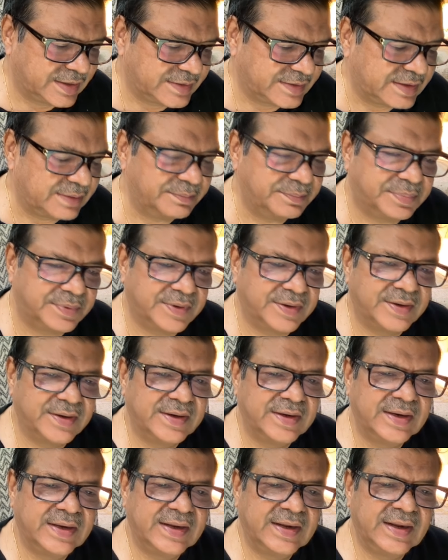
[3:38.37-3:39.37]
temple.
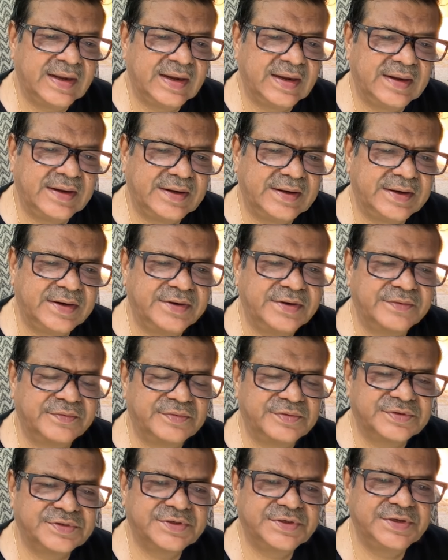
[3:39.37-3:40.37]
And here you have
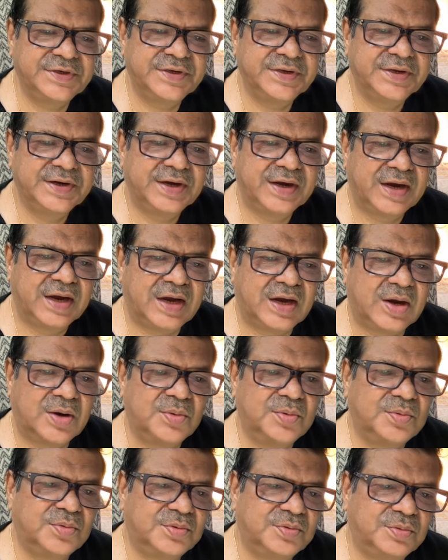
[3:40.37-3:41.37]
to see
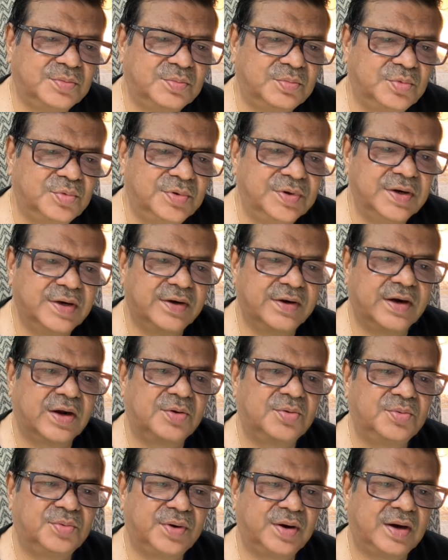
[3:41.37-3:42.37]
how Moon and
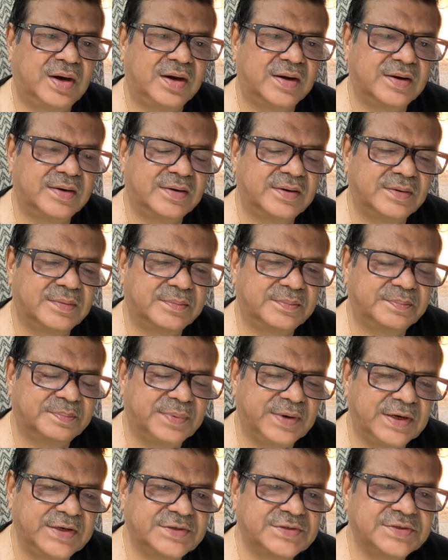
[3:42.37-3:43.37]
Rahu are
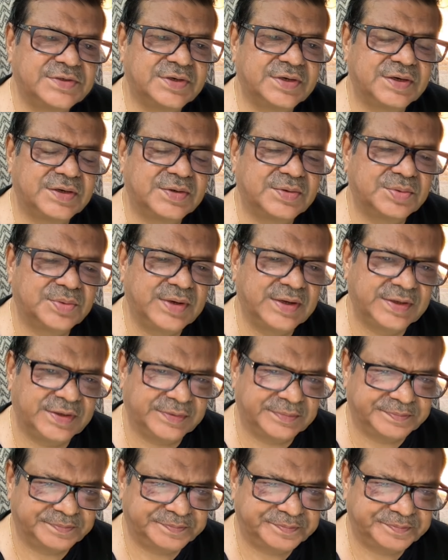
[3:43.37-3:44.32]
placed together.